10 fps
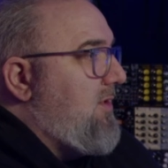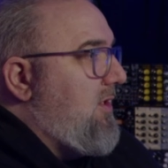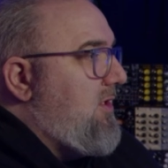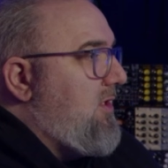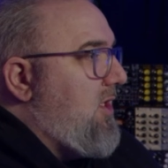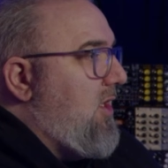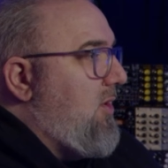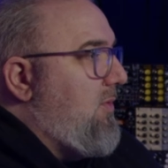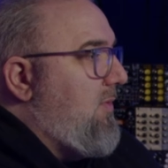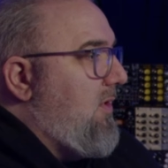let's just
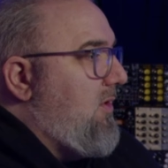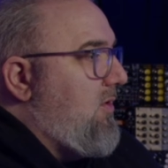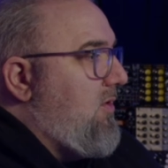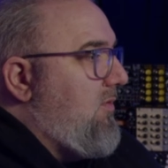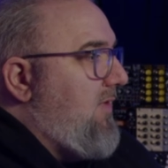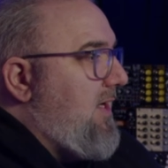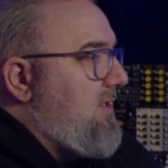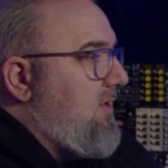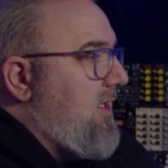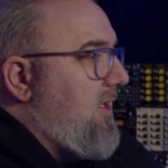go a little
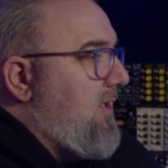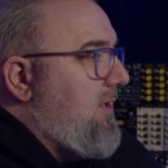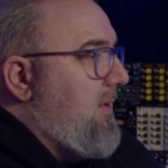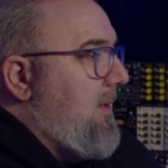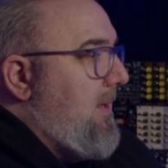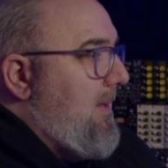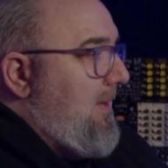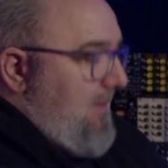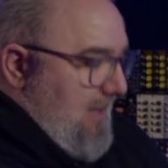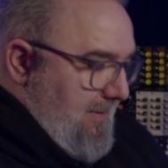faster here,
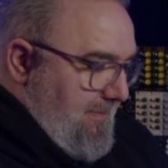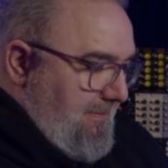right?